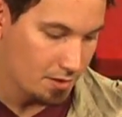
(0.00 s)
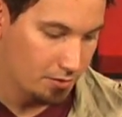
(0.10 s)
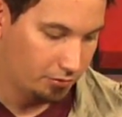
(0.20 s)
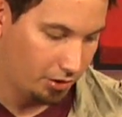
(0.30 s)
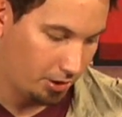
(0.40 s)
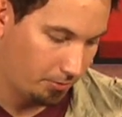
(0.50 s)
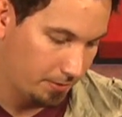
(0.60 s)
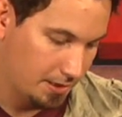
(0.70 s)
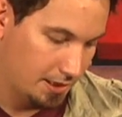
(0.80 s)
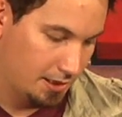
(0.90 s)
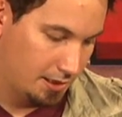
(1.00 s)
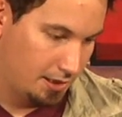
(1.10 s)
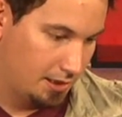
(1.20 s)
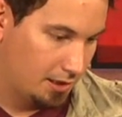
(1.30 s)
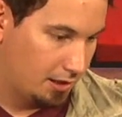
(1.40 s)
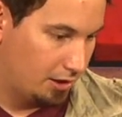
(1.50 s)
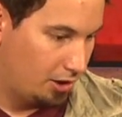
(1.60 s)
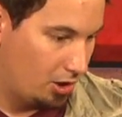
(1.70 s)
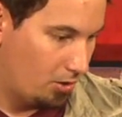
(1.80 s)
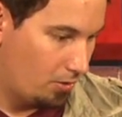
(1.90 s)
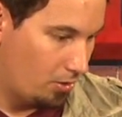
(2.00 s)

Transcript: So I'm gonna go